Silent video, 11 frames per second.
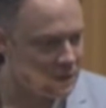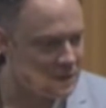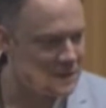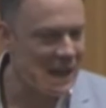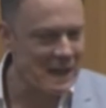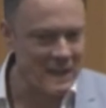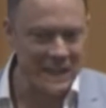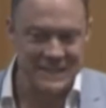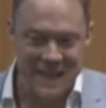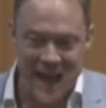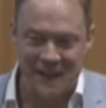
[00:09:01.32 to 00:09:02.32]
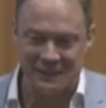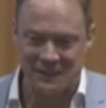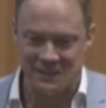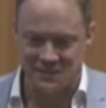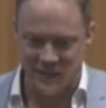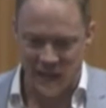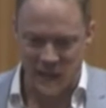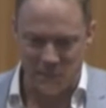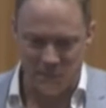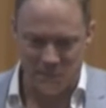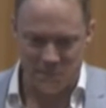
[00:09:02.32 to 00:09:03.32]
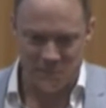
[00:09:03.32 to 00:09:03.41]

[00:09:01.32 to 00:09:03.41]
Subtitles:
It stayed exactly the same,